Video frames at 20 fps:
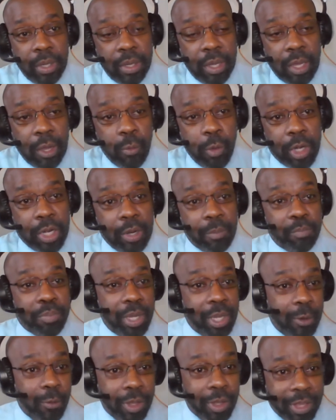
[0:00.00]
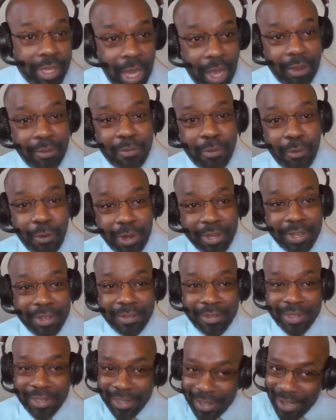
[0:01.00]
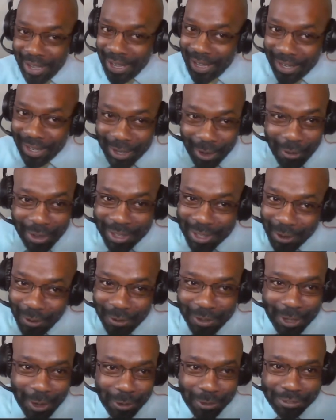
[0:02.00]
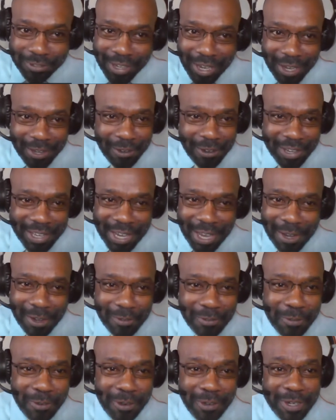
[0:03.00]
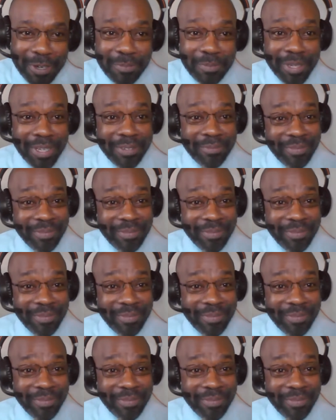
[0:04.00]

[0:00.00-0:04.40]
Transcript: Uh, we're competing with California, uh, and no no no shade on California, but